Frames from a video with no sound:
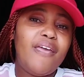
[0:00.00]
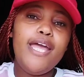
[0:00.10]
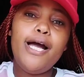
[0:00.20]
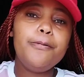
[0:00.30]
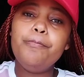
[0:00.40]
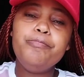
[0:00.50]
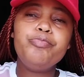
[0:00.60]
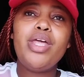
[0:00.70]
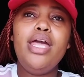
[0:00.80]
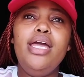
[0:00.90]
yeah,
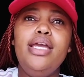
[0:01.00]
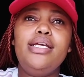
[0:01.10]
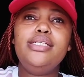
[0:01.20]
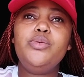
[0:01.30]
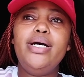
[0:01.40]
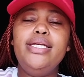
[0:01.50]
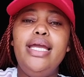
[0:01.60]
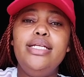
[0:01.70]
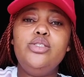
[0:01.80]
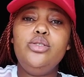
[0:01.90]
he did what
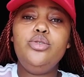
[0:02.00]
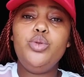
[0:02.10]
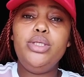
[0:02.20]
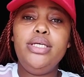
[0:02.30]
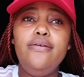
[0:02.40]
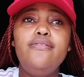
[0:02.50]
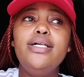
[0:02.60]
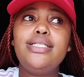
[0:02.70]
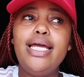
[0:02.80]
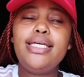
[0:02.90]
he had to do. He
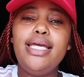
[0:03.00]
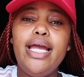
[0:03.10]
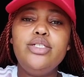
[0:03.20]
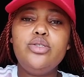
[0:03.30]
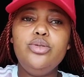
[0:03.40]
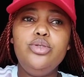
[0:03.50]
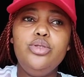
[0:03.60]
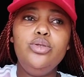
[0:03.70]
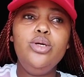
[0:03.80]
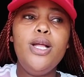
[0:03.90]
felt like he had to
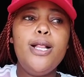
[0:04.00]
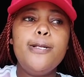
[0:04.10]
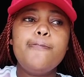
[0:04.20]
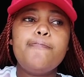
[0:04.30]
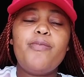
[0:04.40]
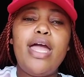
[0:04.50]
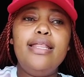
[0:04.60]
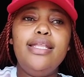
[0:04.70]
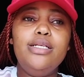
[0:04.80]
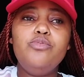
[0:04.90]
do
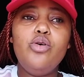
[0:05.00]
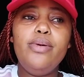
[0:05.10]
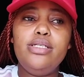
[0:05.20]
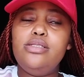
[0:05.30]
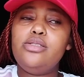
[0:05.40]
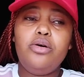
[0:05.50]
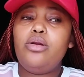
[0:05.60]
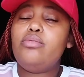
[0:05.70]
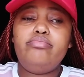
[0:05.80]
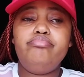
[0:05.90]
at that moment,
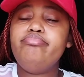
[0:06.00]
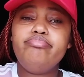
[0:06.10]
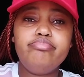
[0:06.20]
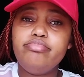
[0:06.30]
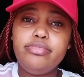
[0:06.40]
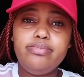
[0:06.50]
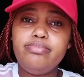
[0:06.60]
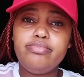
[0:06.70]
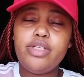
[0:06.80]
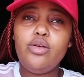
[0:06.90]
or,
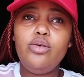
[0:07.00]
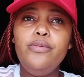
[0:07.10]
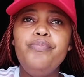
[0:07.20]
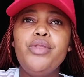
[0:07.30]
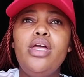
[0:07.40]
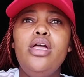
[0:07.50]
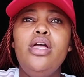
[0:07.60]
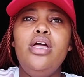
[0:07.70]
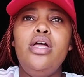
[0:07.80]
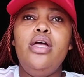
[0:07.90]
you know.
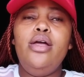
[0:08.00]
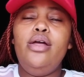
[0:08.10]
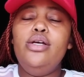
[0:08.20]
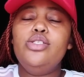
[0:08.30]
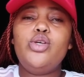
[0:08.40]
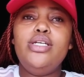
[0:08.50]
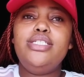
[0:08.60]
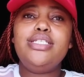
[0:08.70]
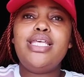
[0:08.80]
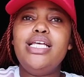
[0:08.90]
So
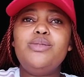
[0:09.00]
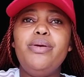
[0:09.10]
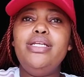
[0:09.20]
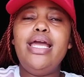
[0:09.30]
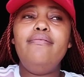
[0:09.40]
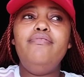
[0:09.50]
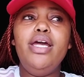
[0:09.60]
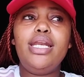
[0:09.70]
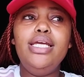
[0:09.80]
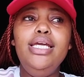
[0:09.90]
it just has been a
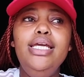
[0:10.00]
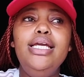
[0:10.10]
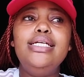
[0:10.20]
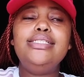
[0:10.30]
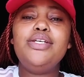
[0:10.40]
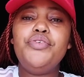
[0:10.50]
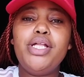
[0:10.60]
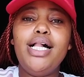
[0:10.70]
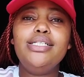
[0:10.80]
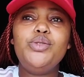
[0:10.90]
very
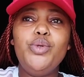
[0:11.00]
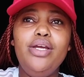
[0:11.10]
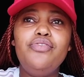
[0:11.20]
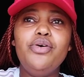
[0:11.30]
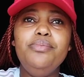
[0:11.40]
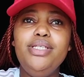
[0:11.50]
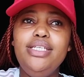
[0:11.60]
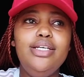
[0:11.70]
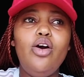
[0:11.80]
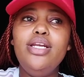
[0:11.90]
difficult week for
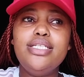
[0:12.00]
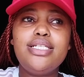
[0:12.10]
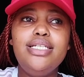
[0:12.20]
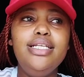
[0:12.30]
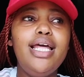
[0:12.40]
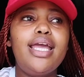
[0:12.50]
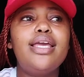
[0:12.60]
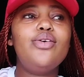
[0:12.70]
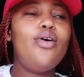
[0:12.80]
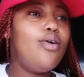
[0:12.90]
me, honestly.
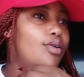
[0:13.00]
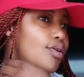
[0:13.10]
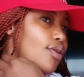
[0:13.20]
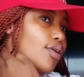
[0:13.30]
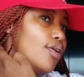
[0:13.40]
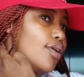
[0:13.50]
Like, yo,